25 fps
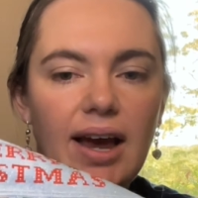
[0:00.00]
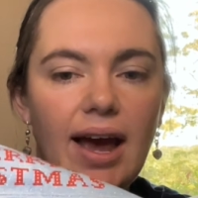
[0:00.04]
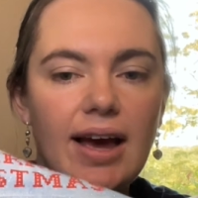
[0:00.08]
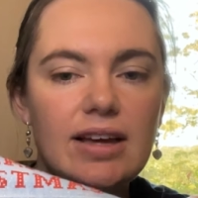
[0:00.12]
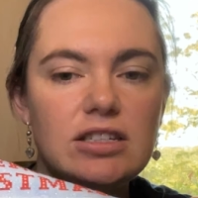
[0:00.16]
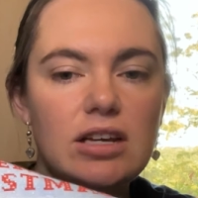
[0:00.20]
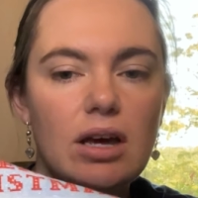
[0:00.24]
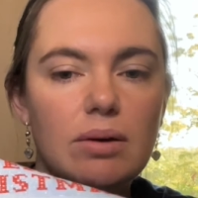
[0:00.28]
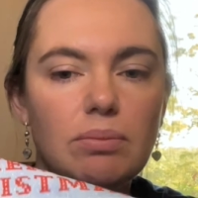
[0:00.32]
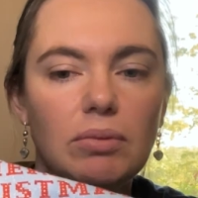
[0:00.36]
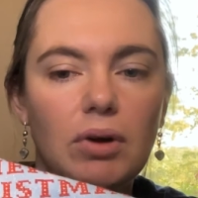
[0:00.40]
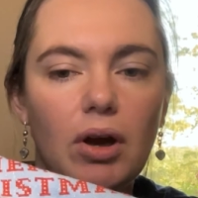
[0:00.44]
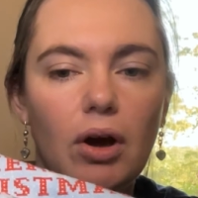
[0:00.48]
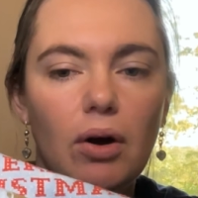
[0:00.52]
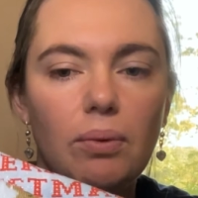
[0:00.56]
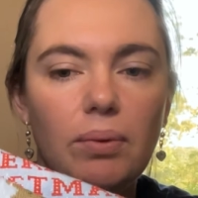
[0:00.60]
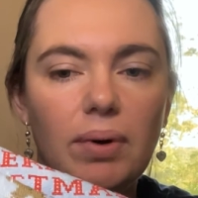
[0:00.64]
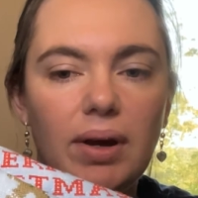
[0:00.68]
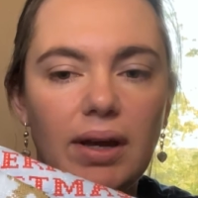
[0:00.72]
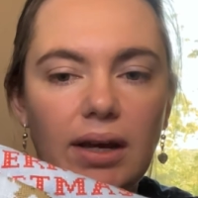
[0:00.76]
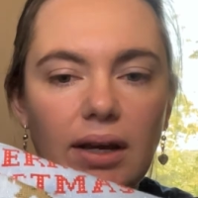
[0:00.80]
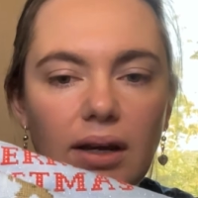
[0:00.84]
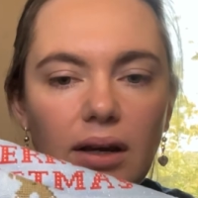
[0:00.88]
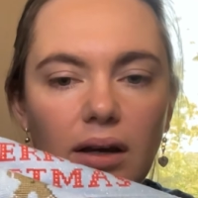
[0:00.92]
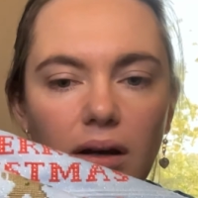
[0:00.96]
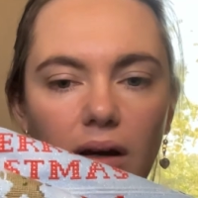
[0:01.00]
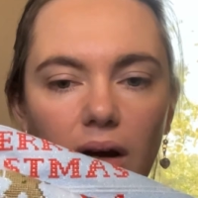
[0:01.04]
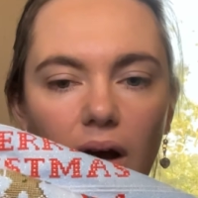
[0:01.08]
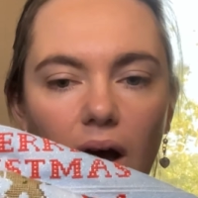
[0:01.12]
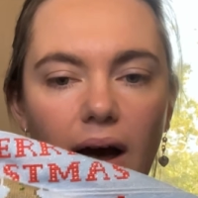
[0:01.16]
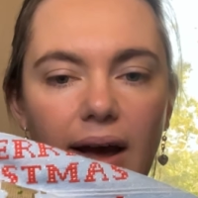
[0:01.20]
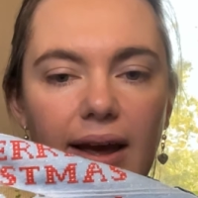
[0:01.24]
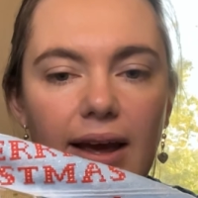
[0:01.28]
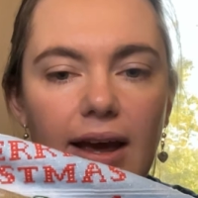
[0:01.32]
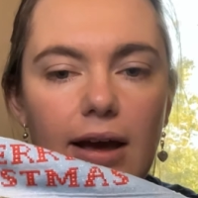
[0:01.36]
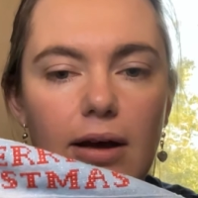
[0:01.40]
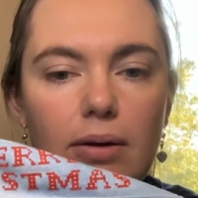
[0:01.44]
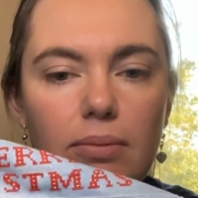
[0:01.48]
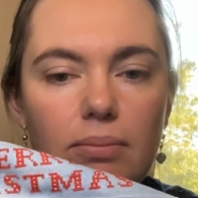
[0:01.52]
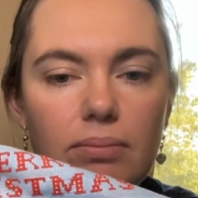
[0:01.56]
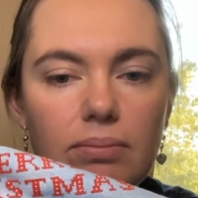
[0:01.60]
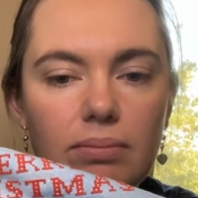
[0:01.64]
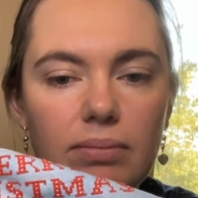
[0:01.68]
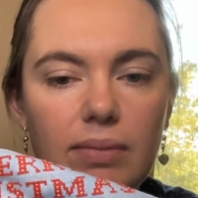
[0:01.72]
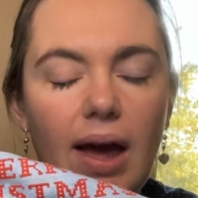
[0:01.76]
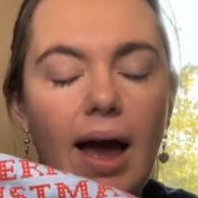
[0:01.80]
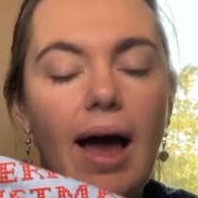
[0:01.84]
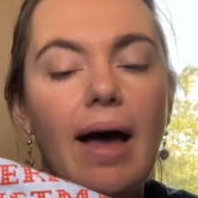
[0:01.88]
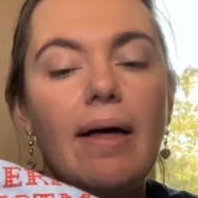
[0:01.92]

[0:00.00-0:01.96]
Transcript: as I'm going, I am